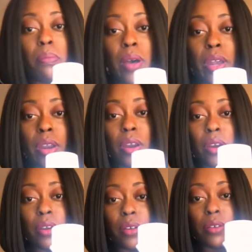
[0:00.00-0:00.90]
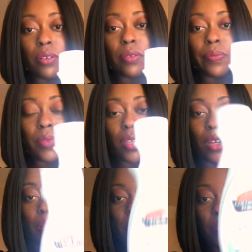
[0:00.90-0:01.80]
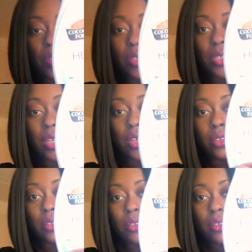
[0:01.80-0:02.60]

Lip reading: Butter. I don't know if you can see it.